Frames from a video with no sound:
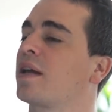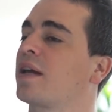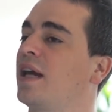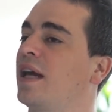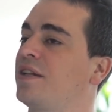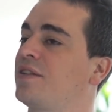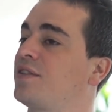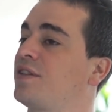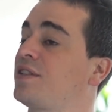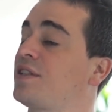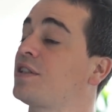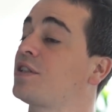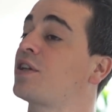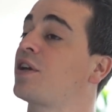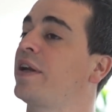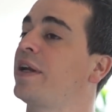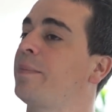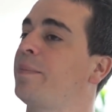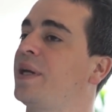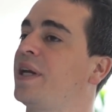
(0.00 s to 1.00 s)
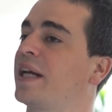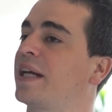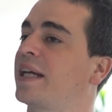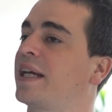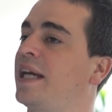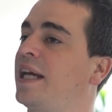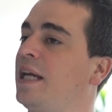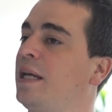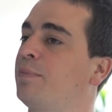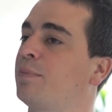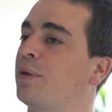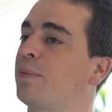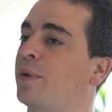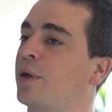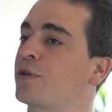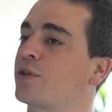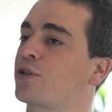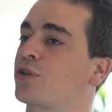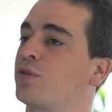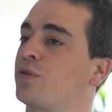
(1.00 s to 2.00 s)
as this is going to be a key
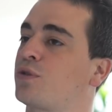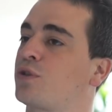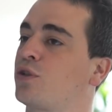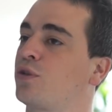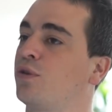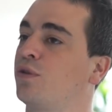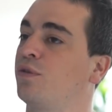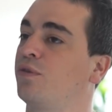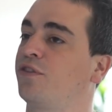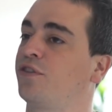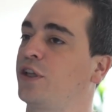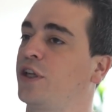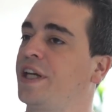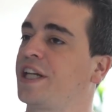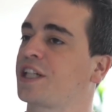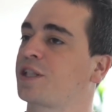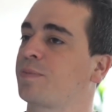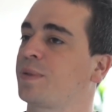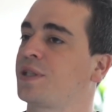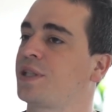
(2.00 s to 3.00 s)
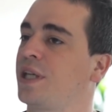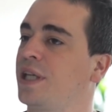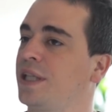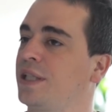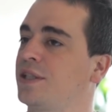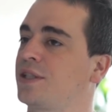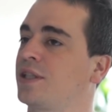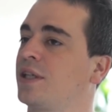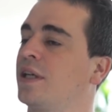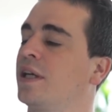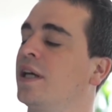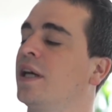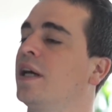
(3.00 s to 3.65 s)
promotional tool for your expertise.